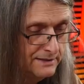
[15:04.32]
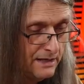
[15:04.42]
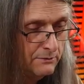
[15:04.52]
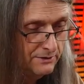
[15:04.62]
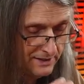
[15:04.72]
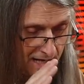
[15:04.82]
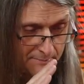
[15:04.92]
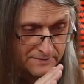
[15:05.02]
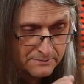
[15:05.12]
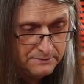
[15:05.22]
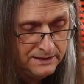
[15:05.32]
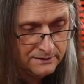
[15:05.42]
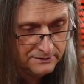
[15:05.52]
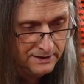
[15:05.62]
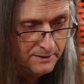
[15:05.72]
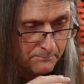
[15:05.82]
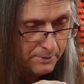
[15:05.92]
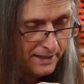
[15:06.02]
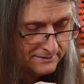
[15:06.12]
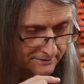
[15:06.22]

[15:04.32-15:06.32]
Now, that happens immediately, mm-hmm. but mm